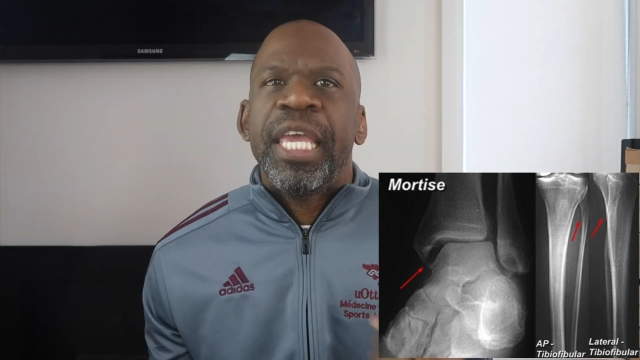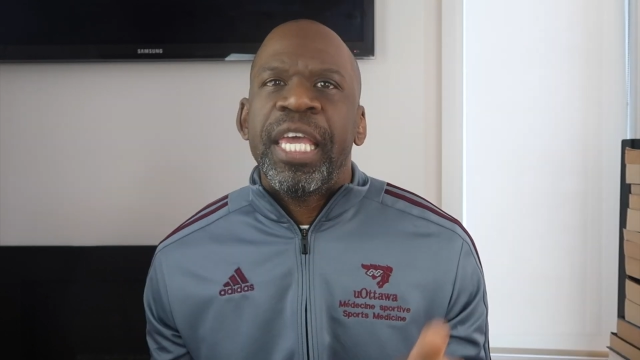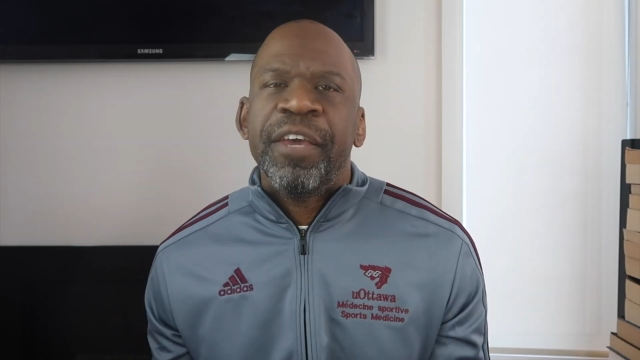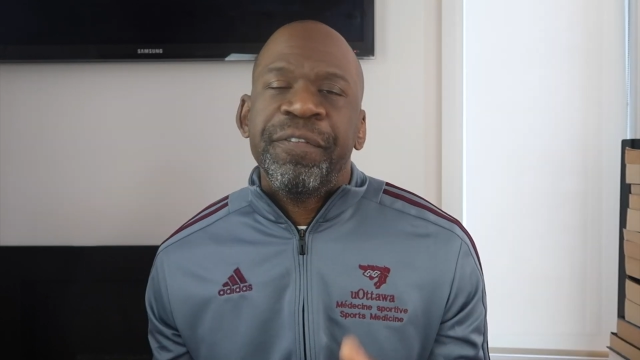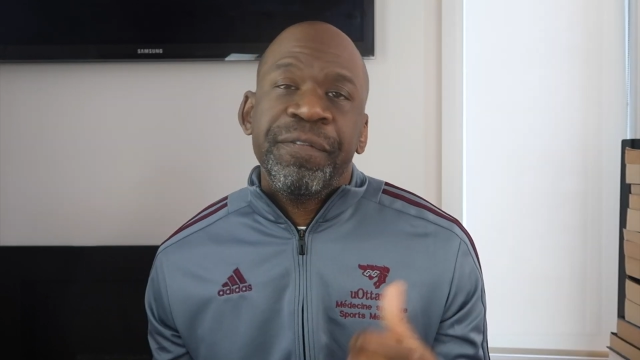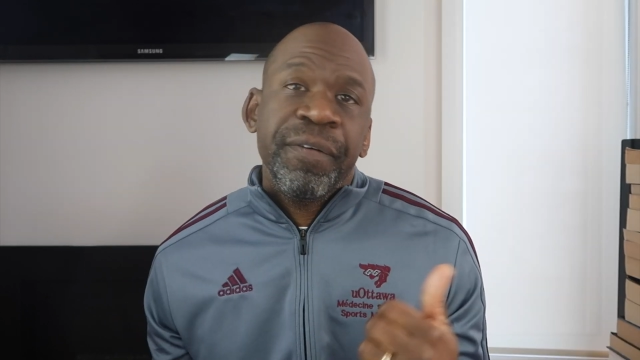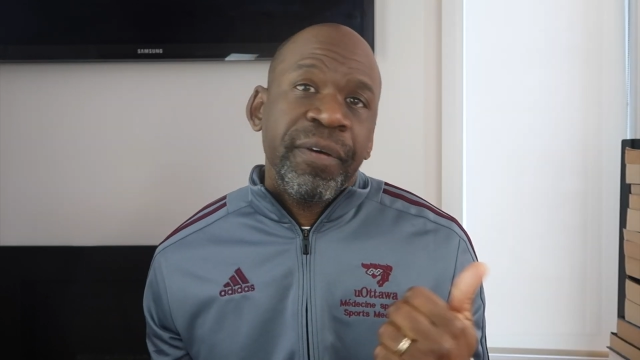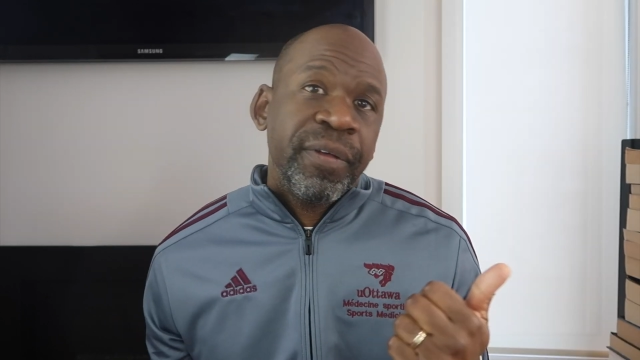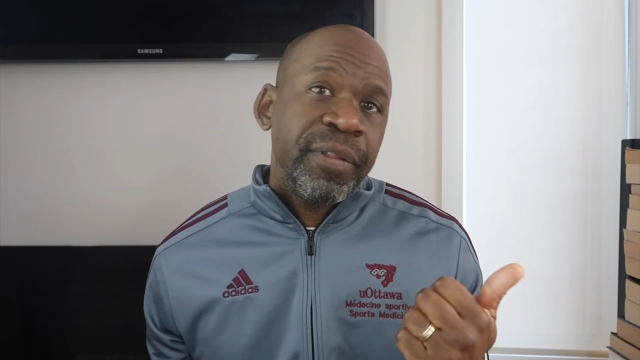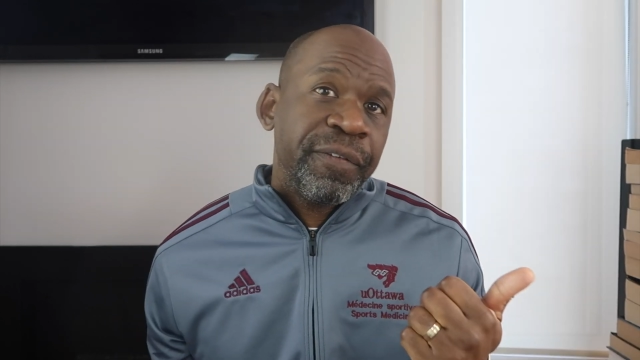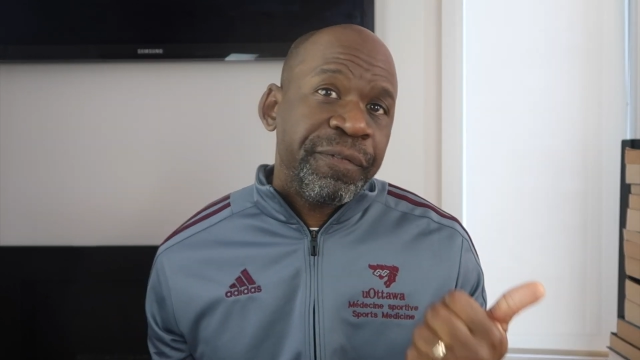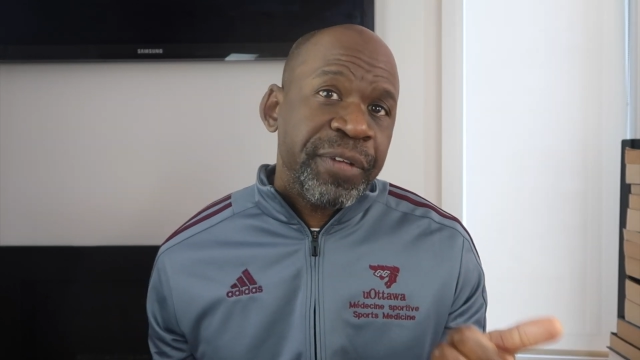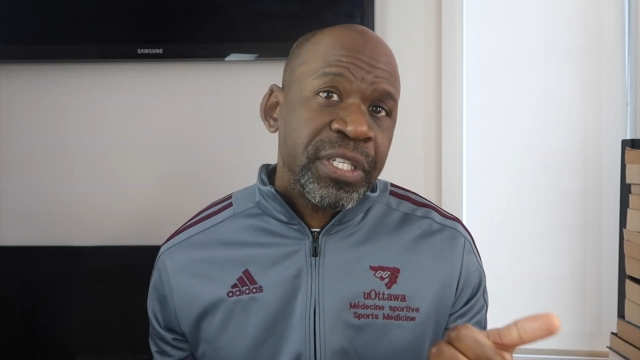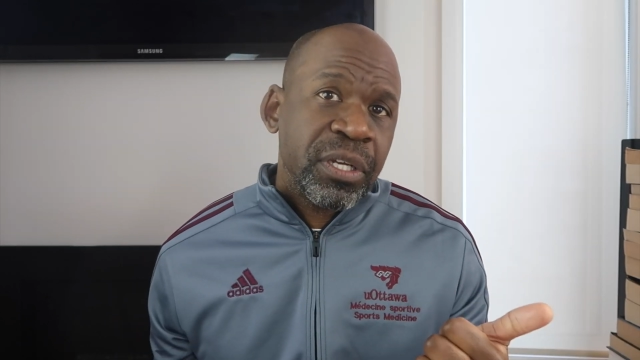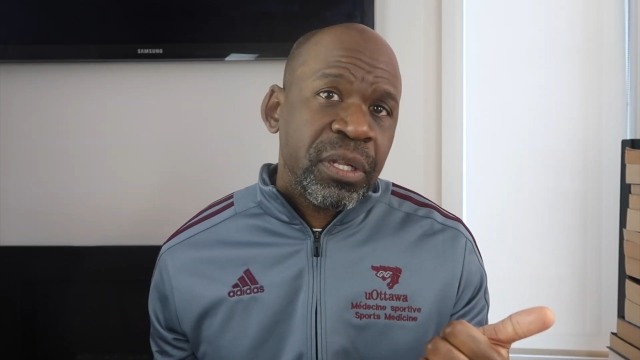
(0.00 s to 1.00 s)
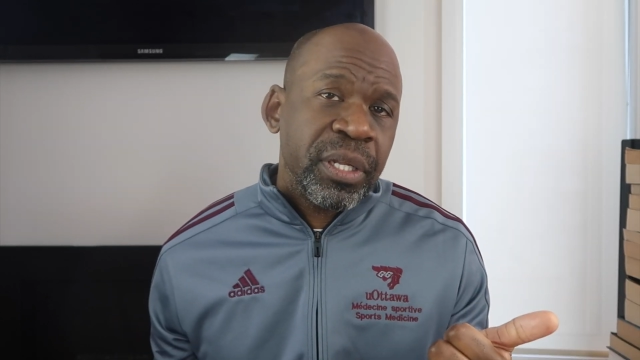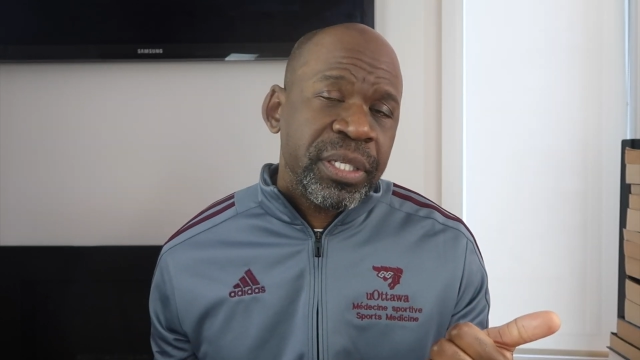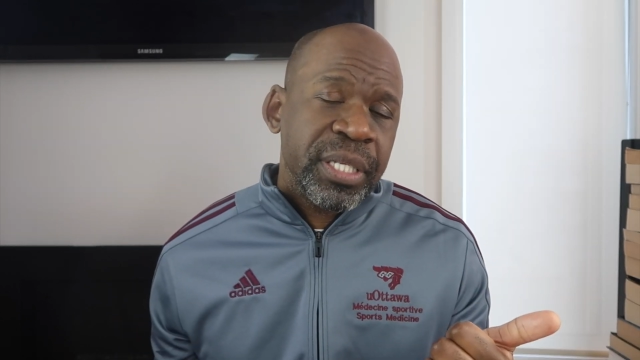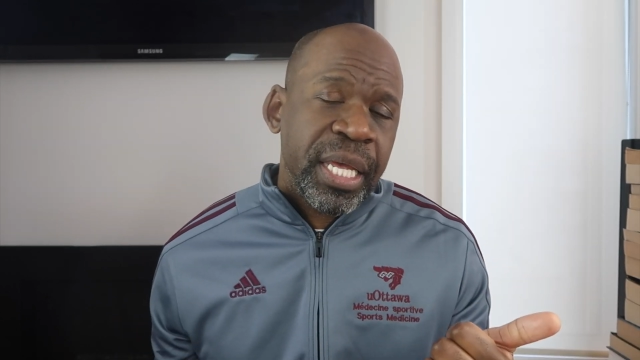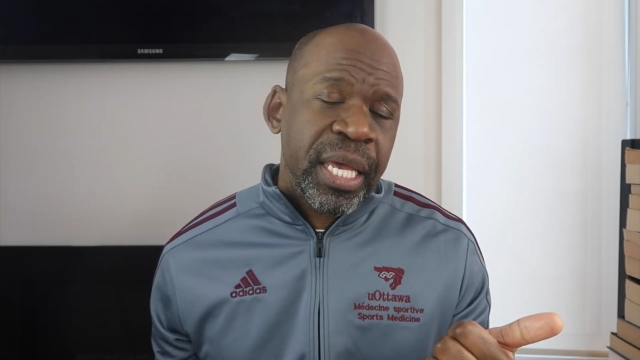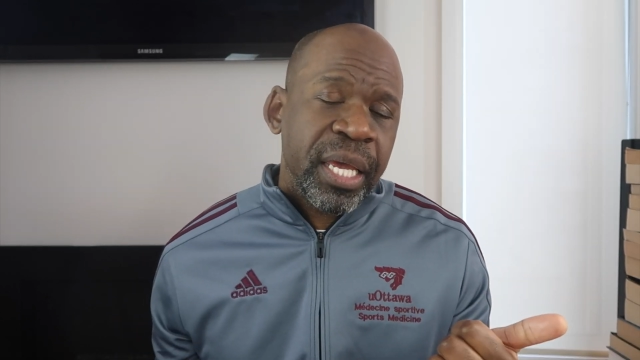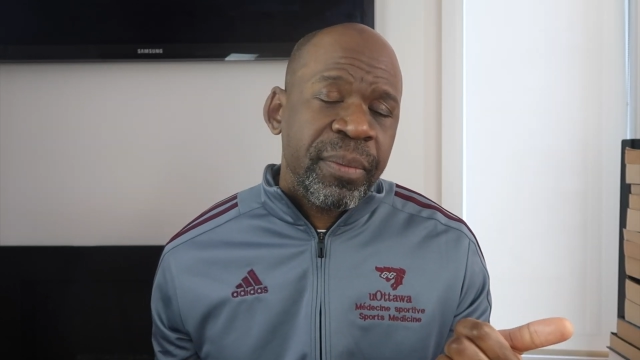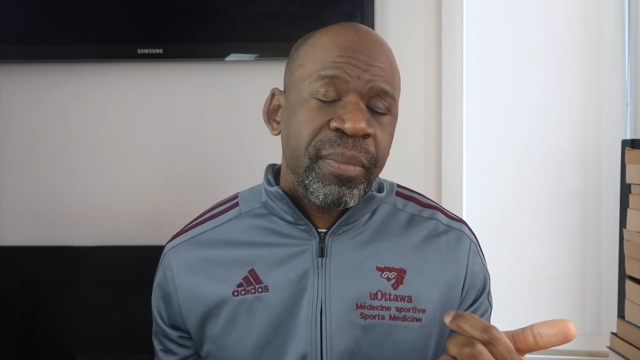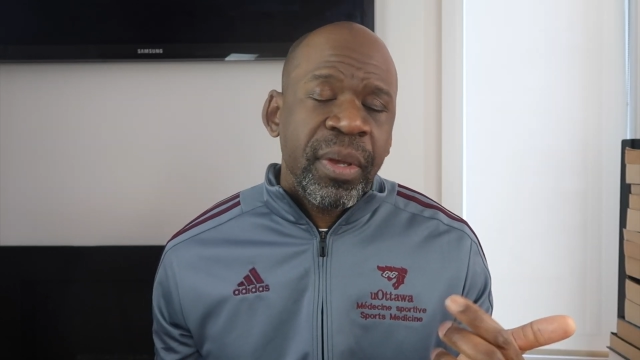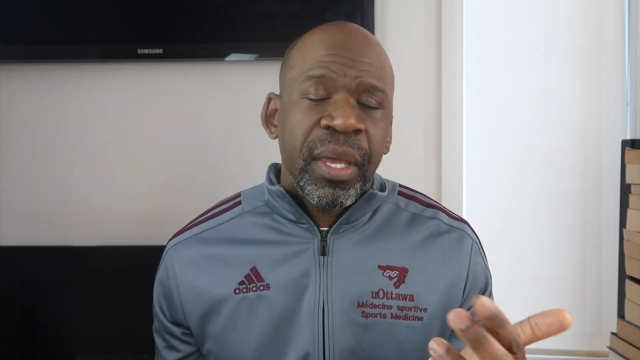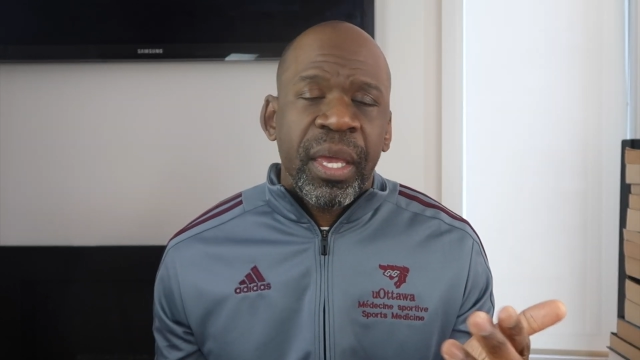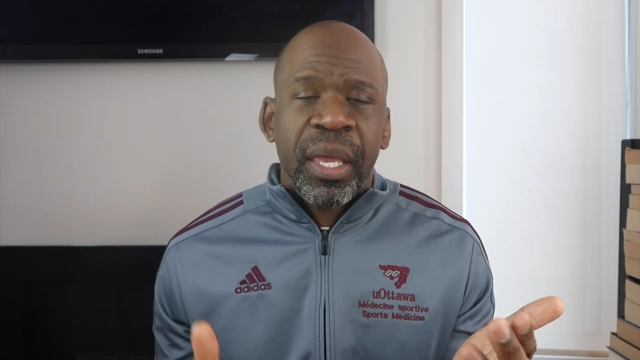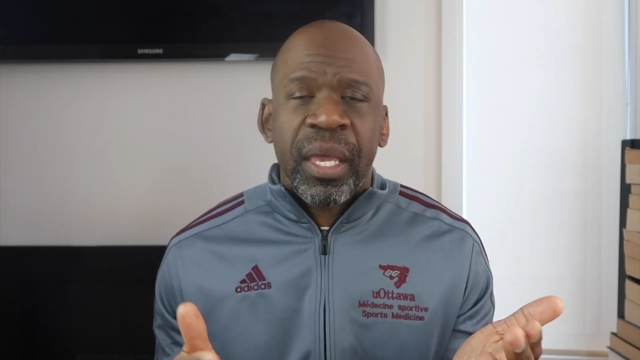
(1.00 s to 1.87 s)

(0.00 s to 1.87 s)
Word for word: If the physical exam